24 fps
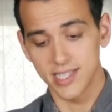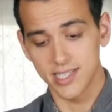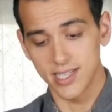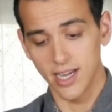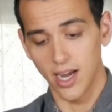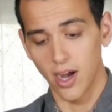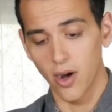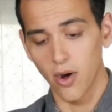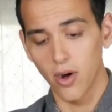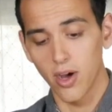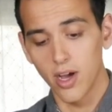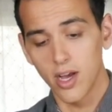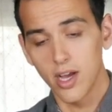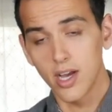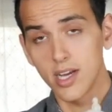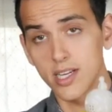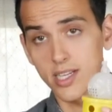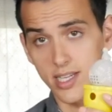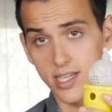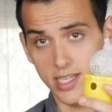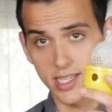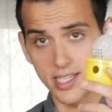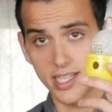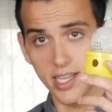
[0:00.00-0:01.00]
so
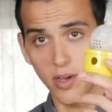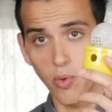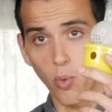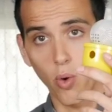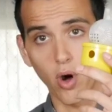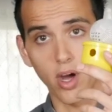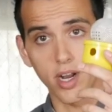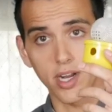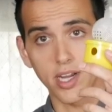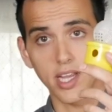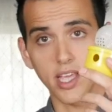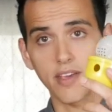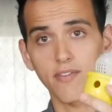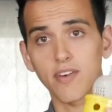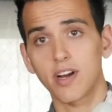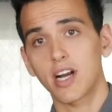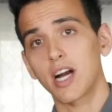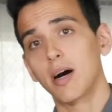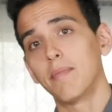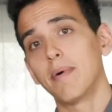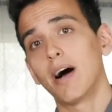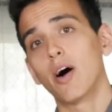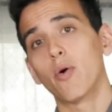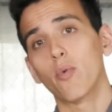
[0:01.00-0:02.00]
to see one even
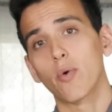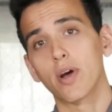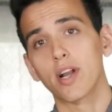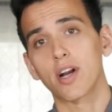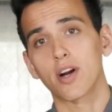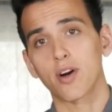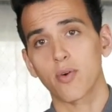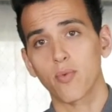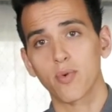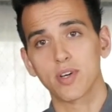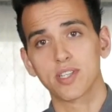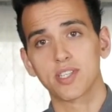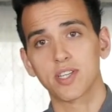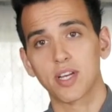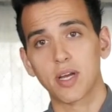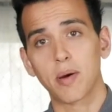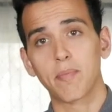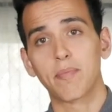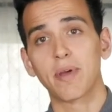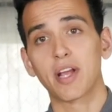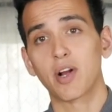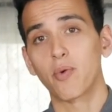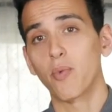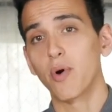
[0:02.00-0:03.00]
come out winner was a
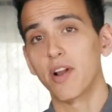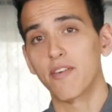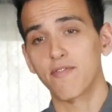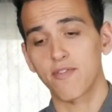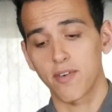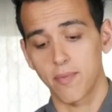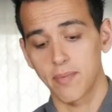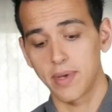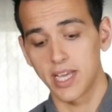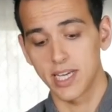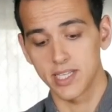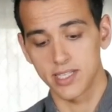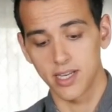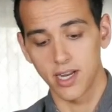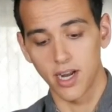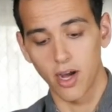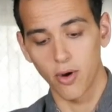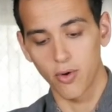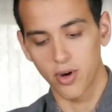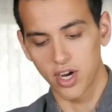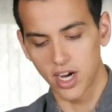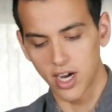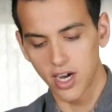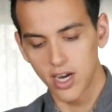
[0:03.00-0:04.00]
big win for me as an
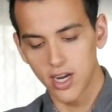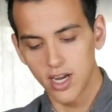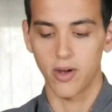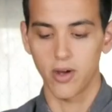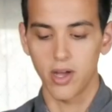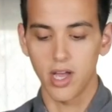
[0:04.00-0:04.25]
owner.